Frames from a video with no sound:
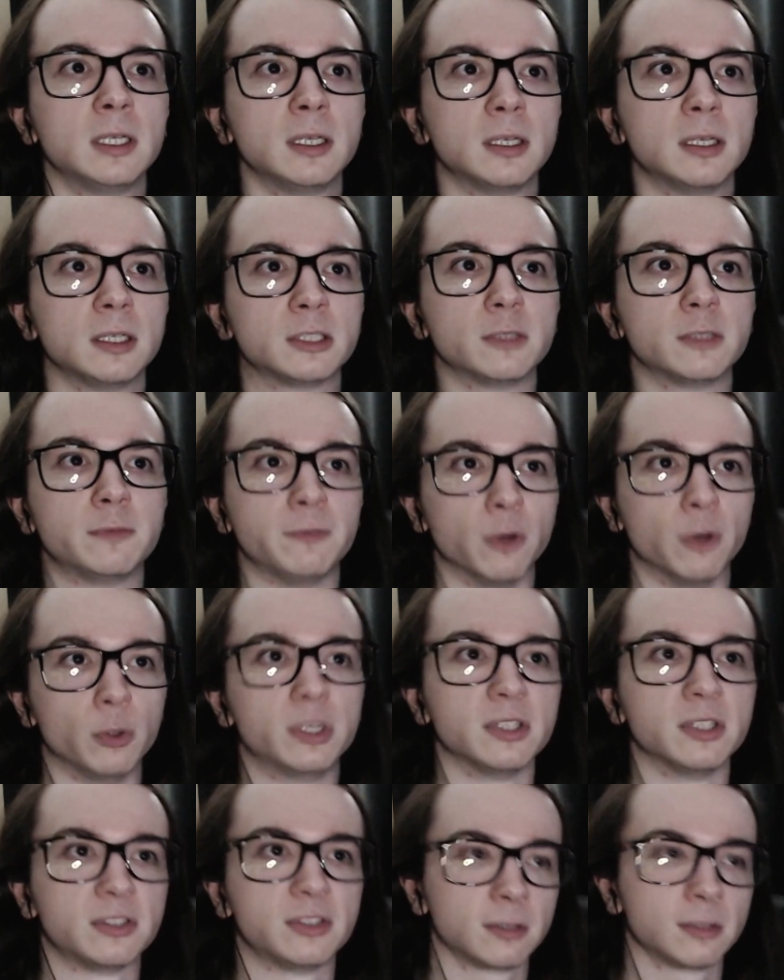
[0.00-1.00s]
to
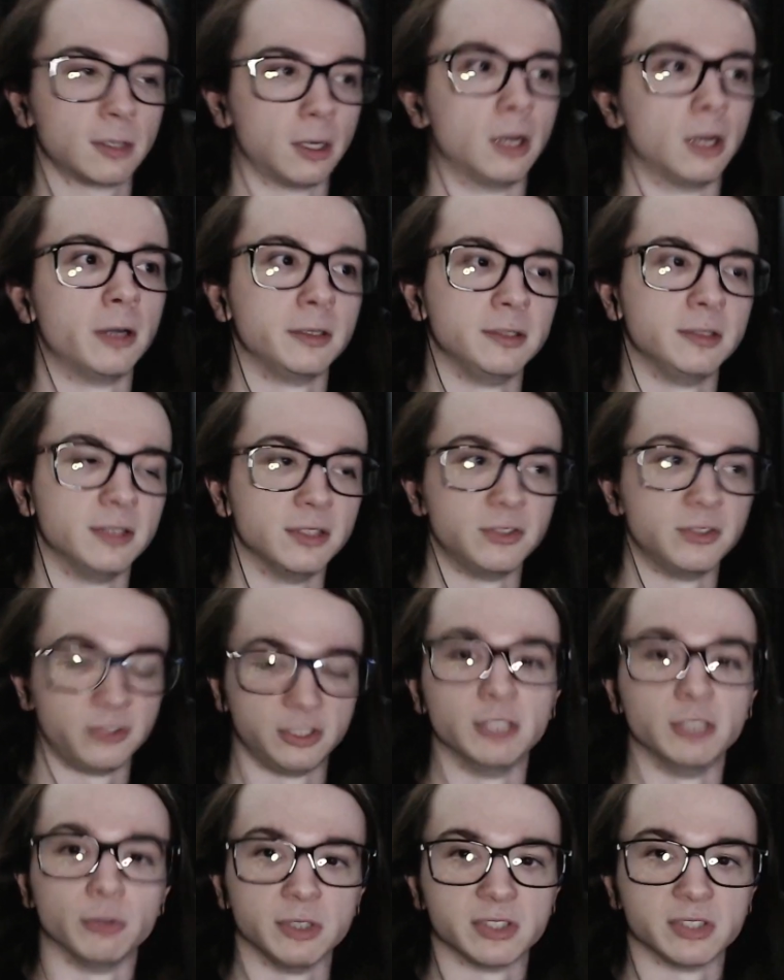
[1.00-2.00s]
focus on this
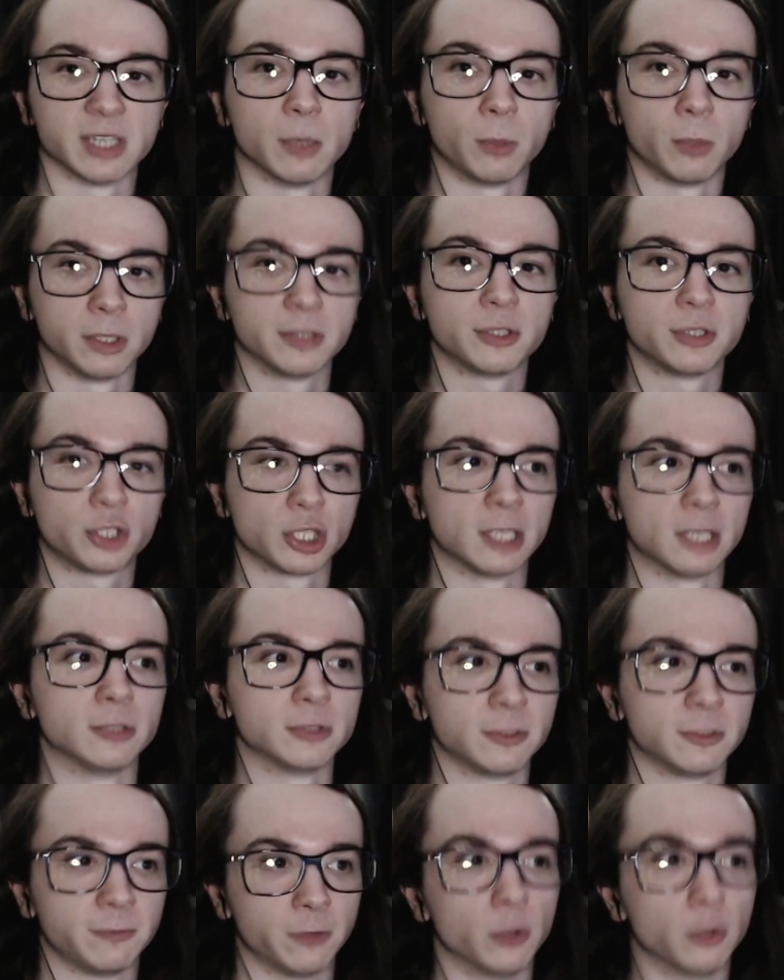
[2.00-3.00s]
series. I wanted the channel
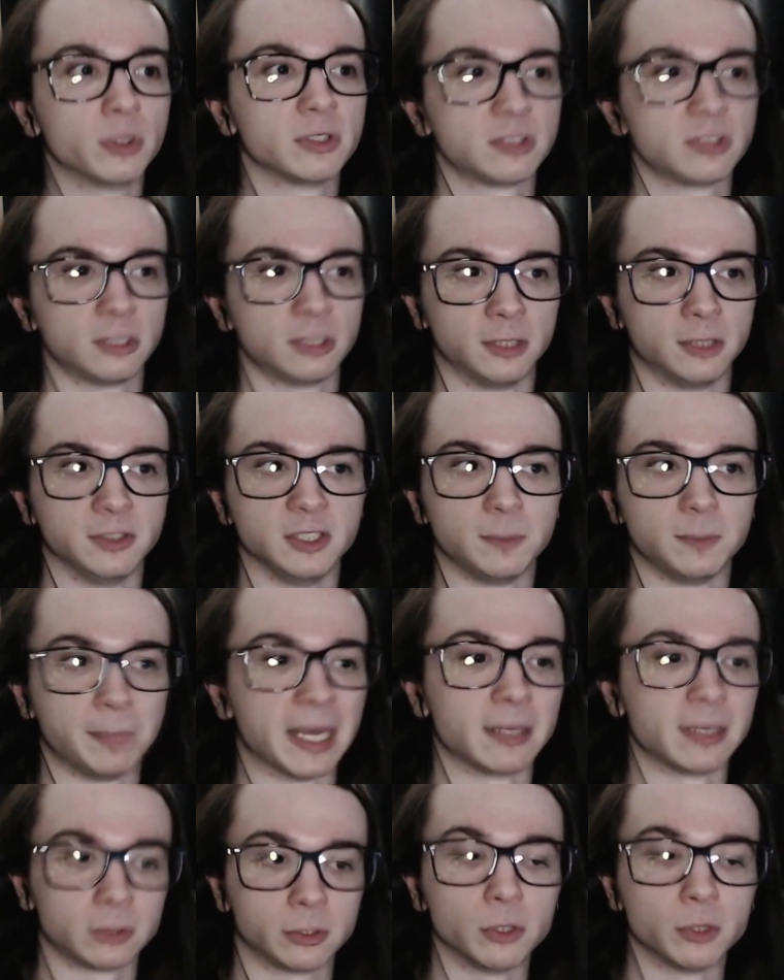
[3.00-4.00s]
to focus on these
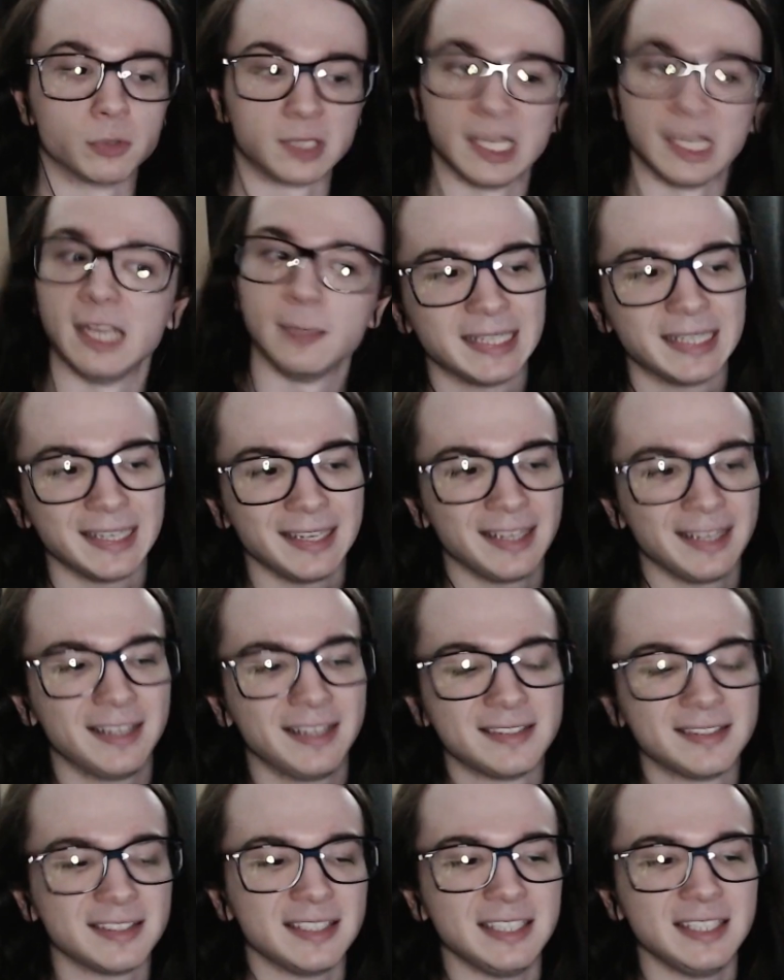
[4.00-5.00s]
Battlefield games,
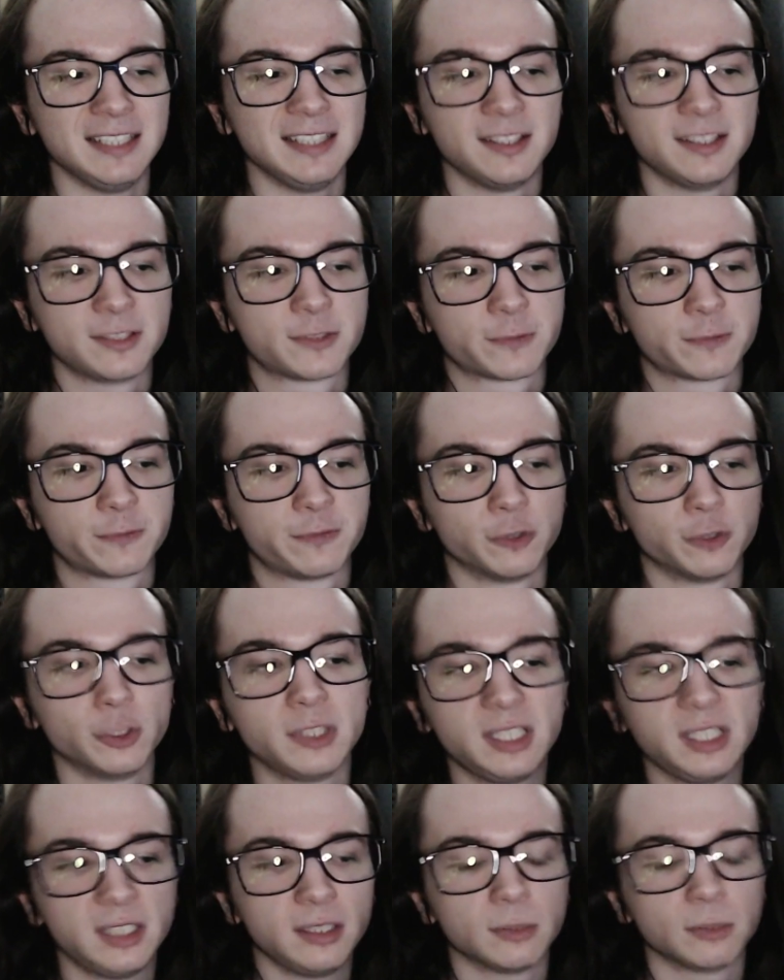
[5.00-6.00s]
and in this
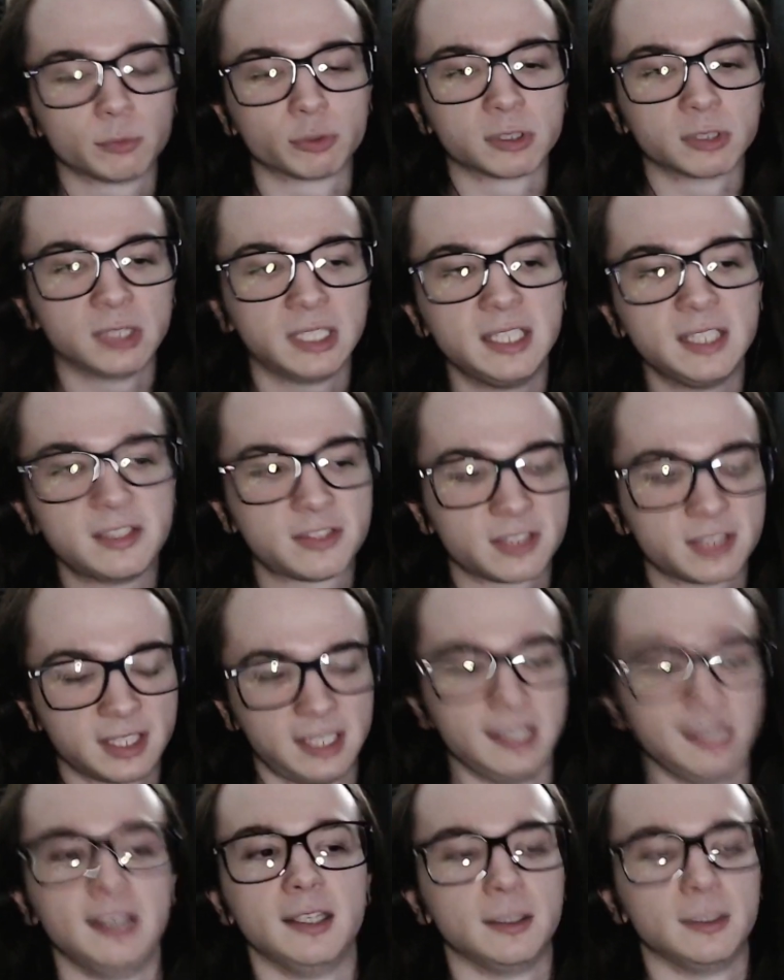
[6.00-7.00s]
fully released
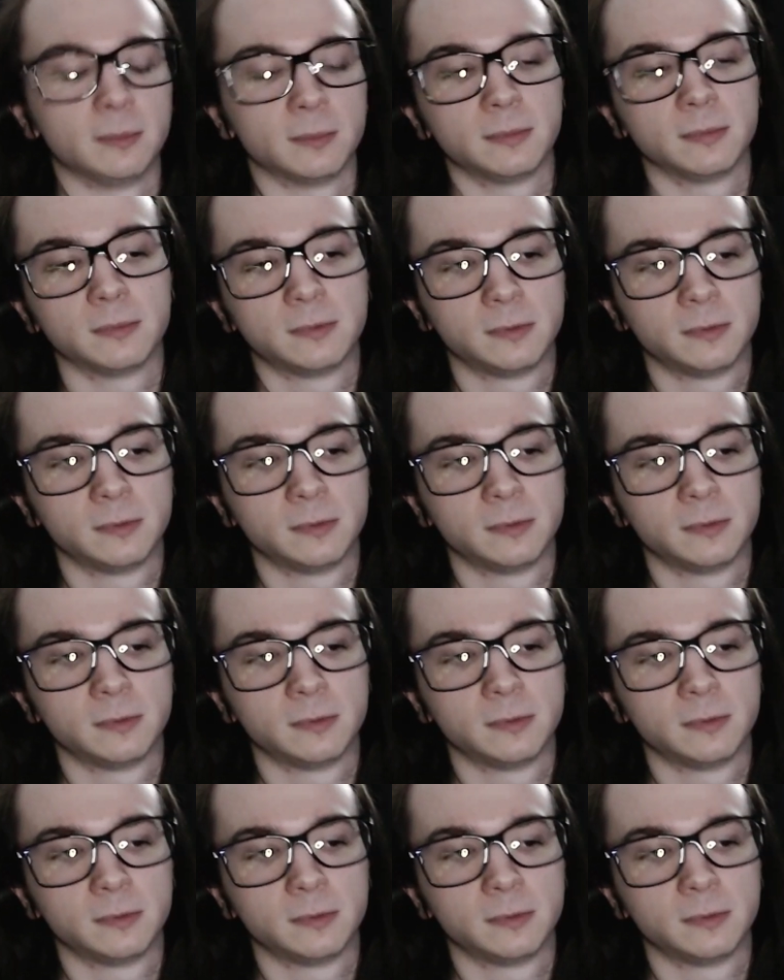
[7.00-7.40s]
game,